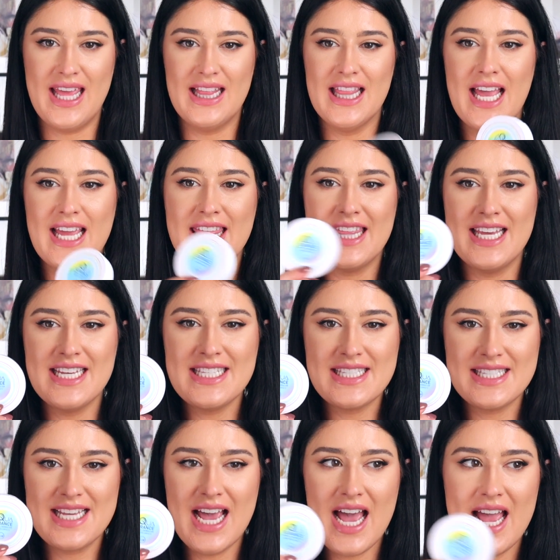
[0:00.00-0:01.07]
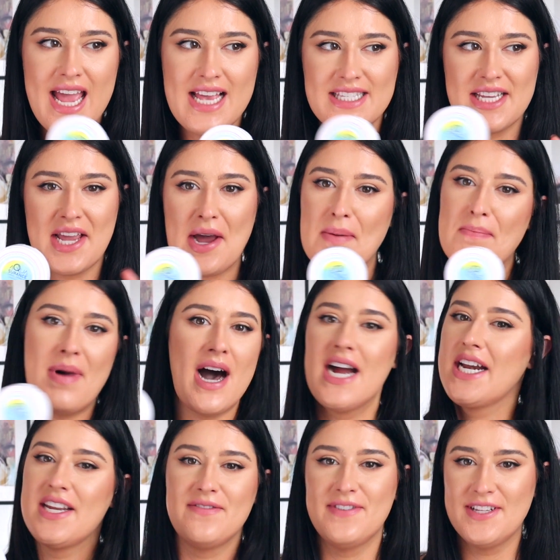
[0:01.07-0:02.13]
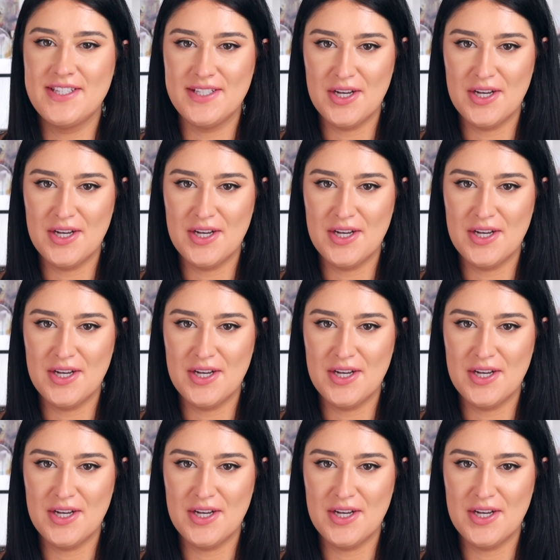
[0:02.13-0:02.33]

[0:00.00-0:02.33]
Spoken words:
Like this guy has like a mind of its